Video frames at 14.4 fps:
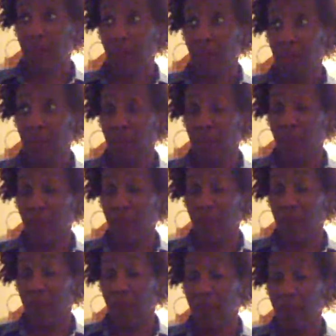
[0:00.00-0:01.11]

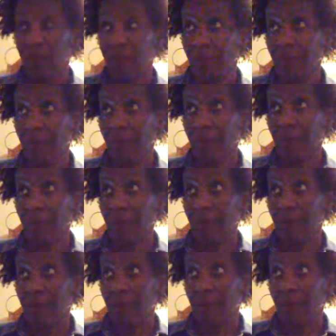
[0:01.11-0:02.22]

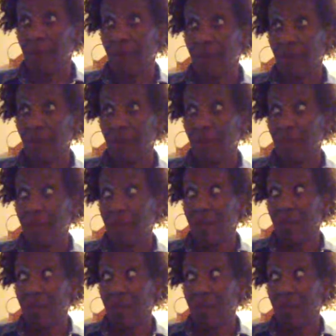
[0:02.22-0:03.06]
Nothing is said.